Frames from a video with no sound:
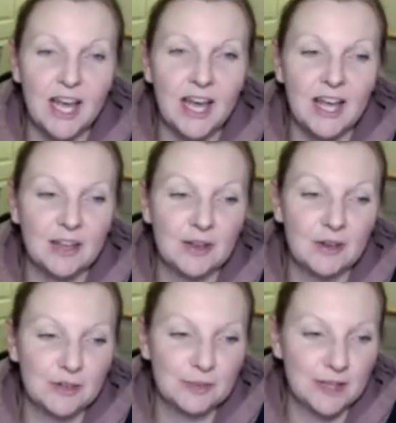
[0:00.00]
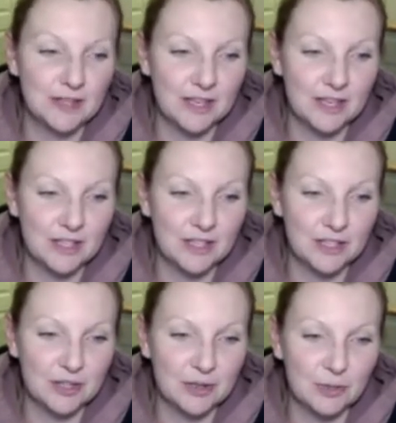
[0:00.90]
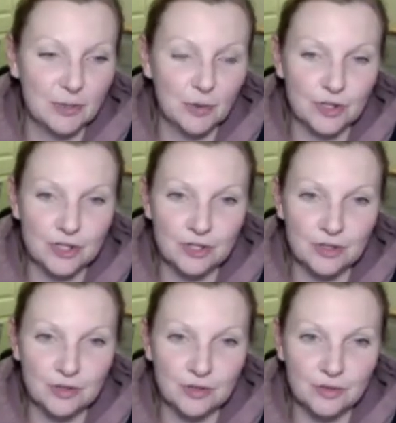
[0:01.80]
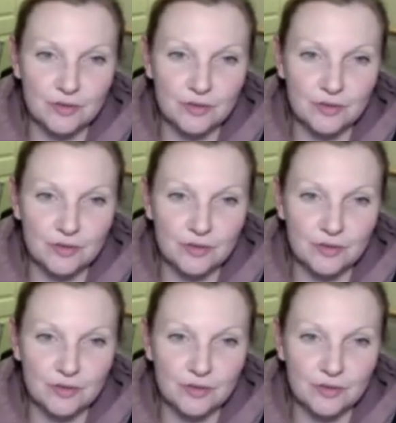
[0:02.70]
It could be that you want to